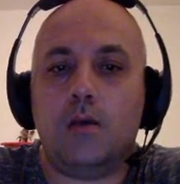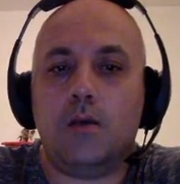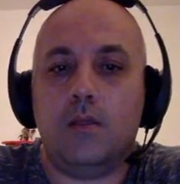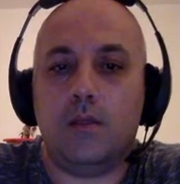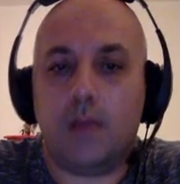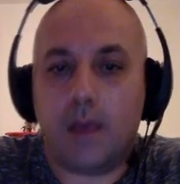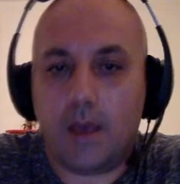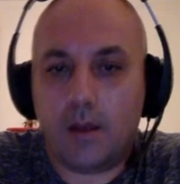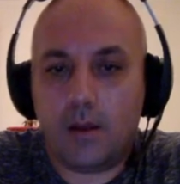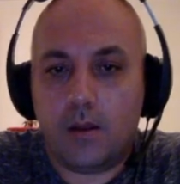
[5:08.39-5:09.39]
and
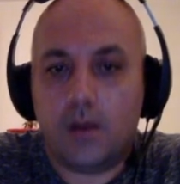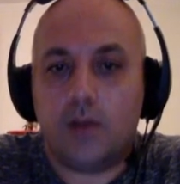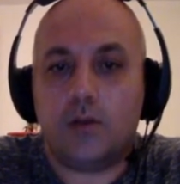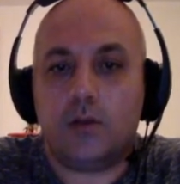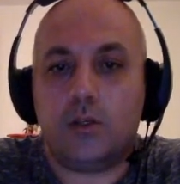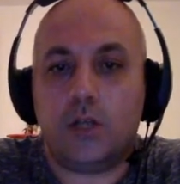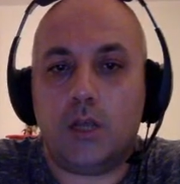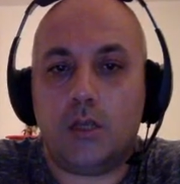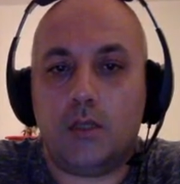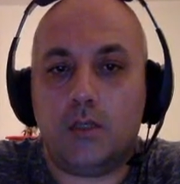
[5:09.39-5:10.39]
then
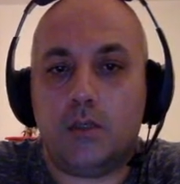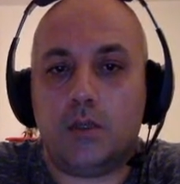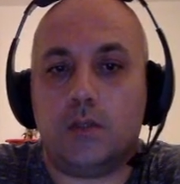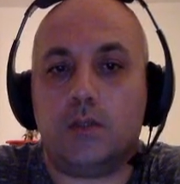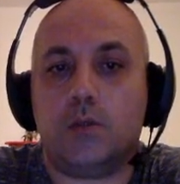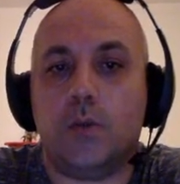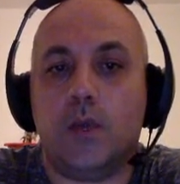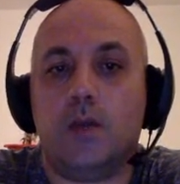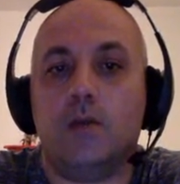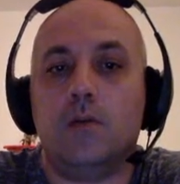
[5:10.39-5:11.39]
chase this
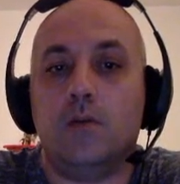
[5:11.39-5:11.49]
queen.